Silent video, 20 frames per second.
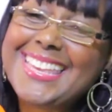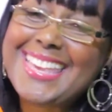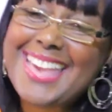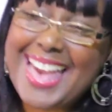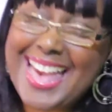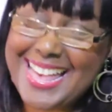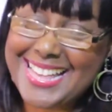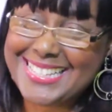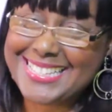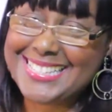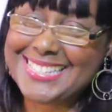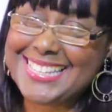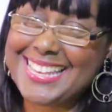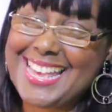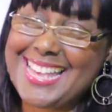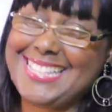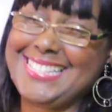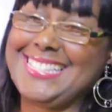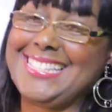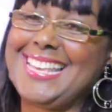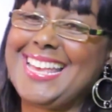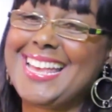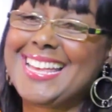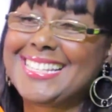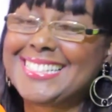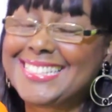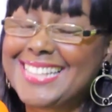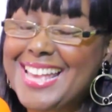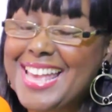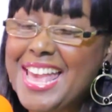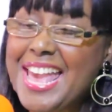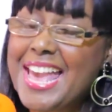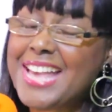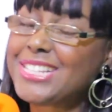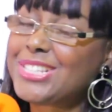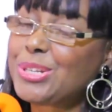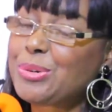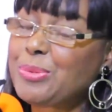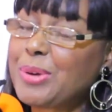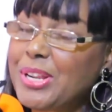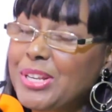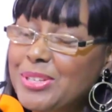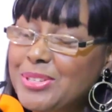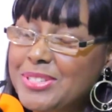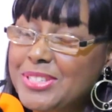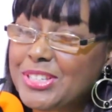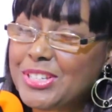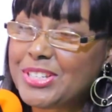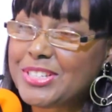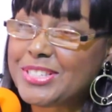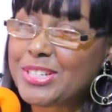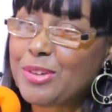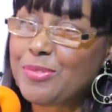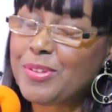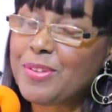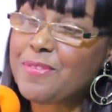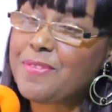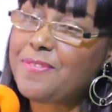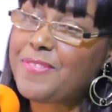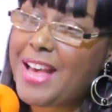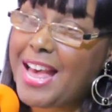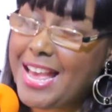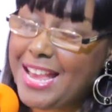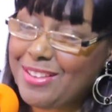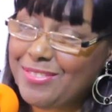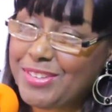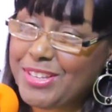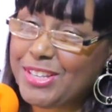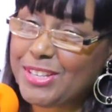Yes. And so where do you see yourself in 5